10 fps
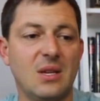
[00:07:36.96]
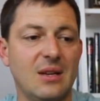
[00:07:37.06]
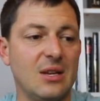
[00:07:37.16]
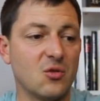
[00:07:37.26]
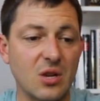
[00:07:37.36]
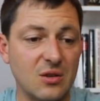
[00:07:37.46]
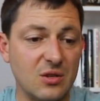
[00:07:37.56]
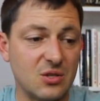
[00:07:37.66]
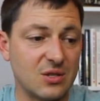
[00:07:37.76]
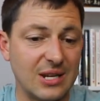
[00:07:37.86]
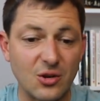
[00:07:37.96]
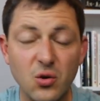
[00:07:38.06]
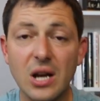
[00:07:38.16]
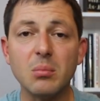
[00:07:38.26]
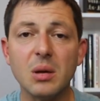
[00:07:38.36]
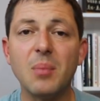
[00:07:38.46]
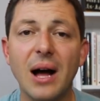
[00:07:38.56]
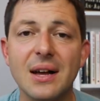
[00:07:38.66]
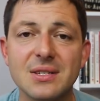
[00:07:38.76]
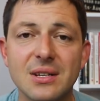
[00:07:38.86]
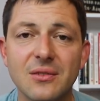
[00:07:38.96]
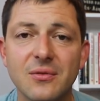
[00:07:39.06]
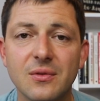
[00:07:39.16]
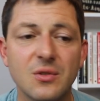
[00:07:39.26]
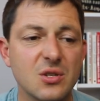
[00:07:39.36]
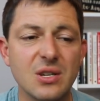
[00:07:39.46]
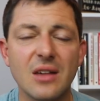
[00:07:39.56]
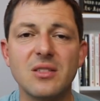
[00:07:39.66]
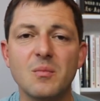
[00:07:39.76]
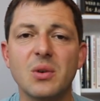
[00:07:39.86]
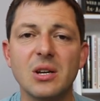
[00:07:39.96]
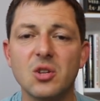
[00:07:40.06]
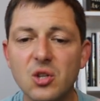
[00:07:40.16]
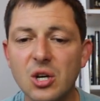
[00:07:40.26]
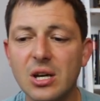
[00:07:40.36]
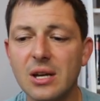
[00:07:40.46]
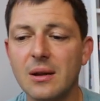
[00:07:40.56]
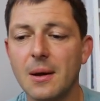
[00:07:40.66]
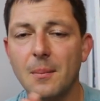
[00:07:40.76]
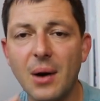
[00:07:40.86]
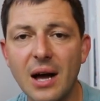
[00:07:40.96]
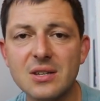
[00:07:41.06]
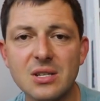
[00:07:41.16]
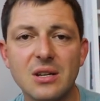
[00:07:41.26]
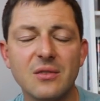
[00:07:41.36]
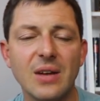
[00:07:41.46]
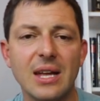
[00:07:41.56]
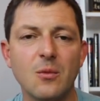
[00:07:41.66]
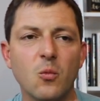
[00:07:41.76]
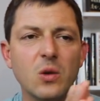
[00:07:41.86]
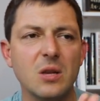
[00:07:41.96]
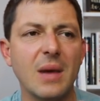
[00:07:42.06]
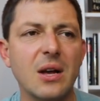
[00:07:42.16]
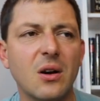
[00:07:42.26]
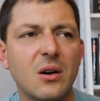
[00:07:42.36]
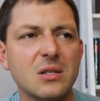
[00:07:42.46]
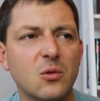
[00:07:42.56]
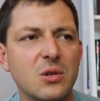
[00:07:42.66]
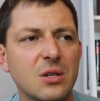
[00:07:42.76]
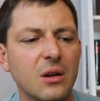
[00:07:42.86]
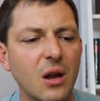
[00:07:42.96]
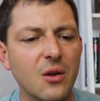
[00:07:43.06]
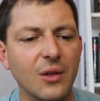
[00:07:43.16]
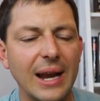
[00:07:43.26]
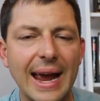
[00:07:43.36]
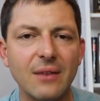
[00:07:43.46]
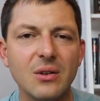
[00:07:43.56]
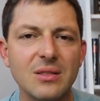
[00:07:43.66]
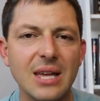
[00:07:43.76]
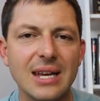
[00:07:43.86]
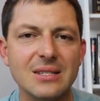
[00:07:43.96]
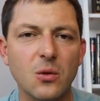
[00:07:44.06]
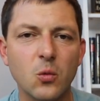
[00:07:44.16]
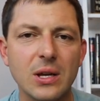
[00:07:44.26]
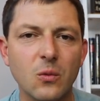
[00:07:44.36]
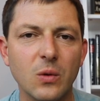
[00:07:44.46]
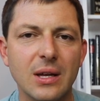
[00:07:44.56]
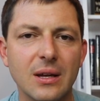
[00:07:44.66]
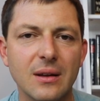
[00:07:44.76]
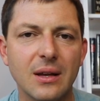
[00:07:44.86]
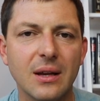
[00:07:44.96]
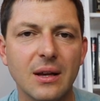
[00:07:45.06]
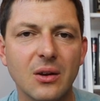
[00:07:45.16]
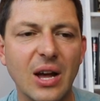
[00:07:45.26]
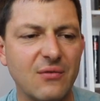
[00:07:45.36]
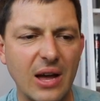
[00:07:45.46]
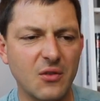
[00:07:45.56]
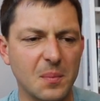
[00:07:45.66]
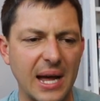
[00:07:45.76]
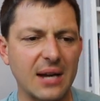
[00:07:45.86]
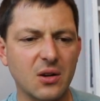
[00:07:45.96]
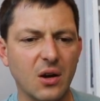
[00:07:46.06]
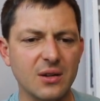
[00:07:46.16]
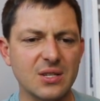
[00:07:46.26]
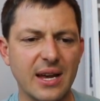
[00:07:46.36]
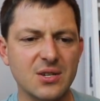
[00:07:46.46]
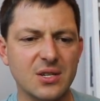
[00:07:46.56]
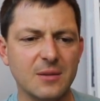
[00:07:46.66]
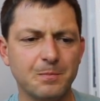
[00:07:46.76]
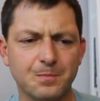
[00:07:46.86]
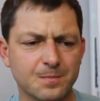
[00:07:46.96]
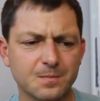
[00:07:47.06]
in, in, just incredibly positive. There's nothing but good, positive, and when you make calls, I want you to know that everything is a win-win. Okay, if you have a bad call session,